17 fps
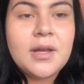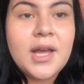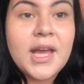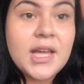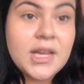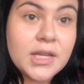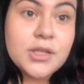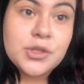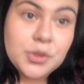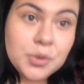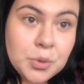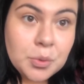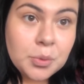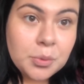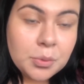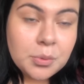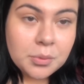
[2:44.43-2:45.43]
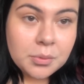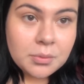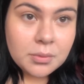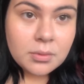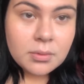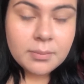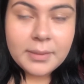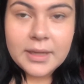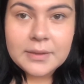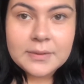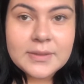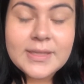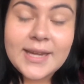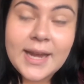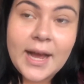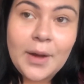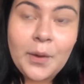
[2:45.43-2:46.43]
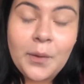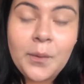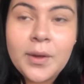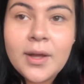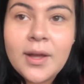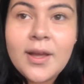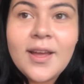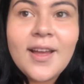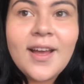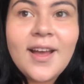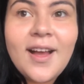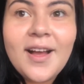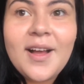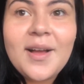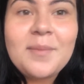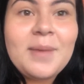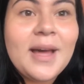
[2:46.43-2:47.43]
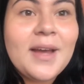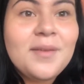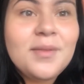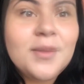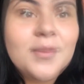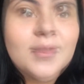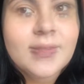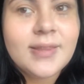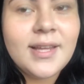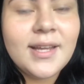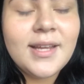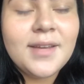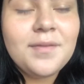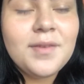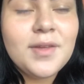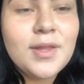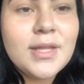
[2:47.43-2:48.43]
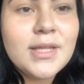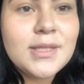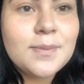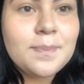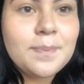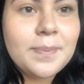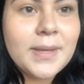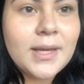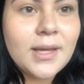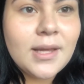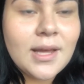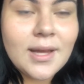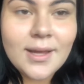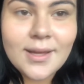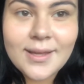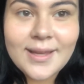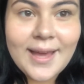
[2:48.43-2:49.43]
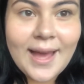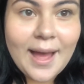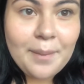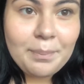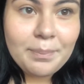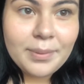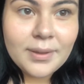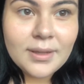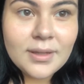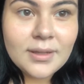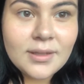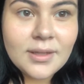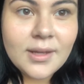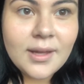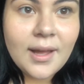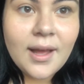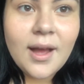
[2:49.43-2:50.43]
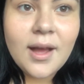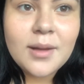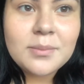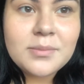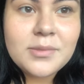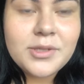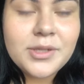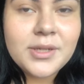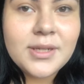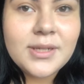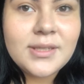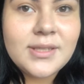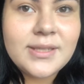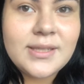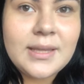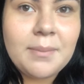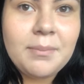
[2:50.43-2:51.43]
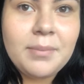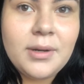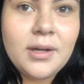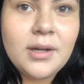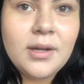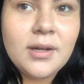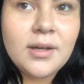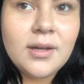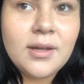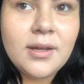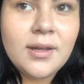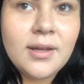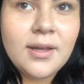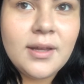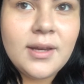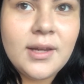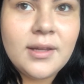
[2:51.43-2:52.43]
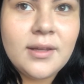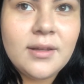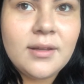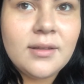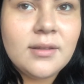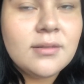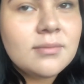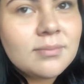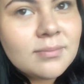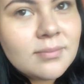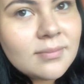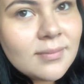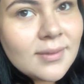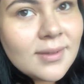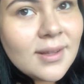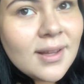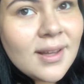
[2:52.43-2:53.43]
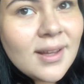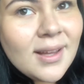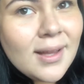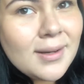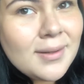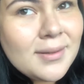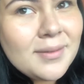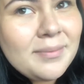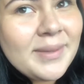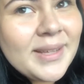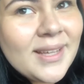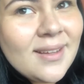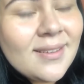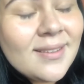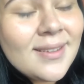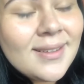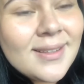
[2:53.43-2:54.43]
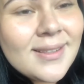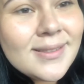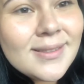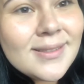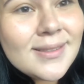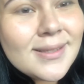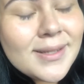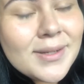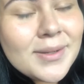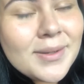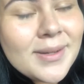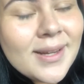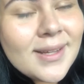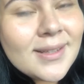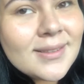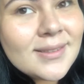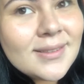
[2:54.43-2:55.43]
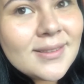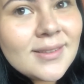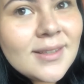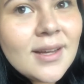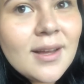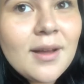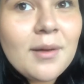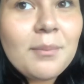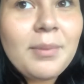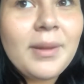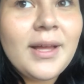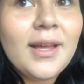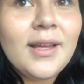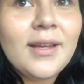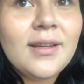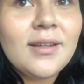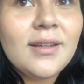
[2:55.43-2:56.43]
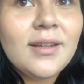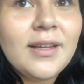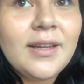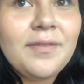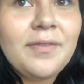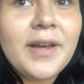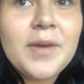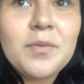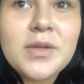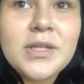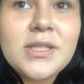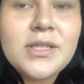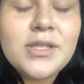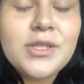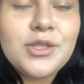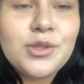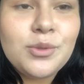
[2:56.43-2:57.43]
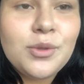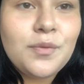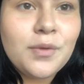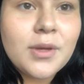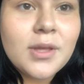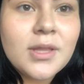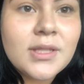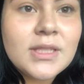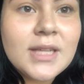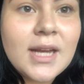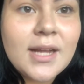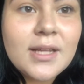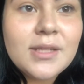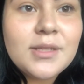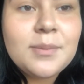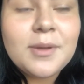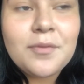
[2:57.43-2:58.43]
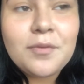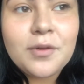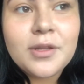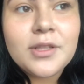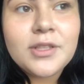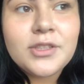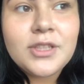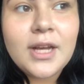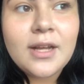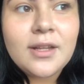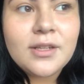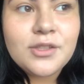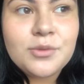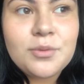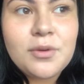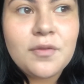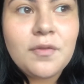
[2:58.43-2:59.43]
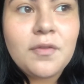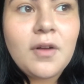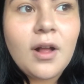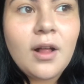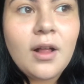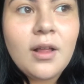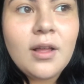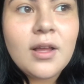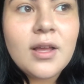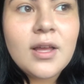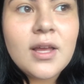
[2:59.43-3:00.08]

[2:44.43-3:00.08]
82 pounds now out of the way. They give you this big gap during December, and I don't know if my calculations are correct, but if I was to do a fourth challenge, my fourth challenge would fall